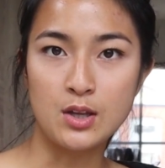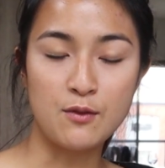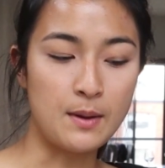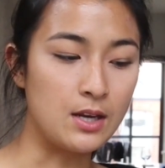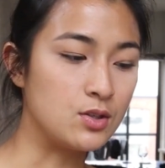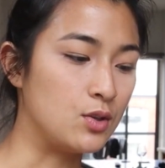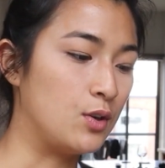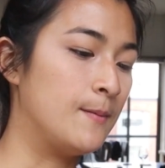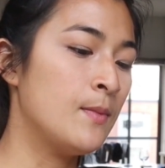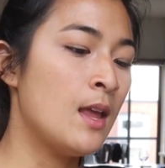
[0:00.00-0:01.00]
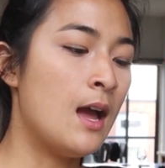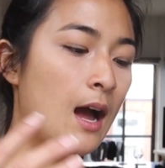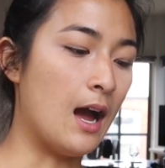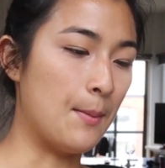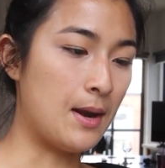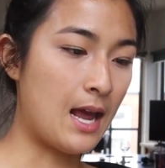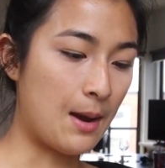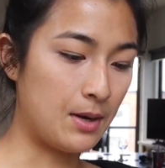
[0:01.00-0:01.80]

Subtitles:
that you've been to, and how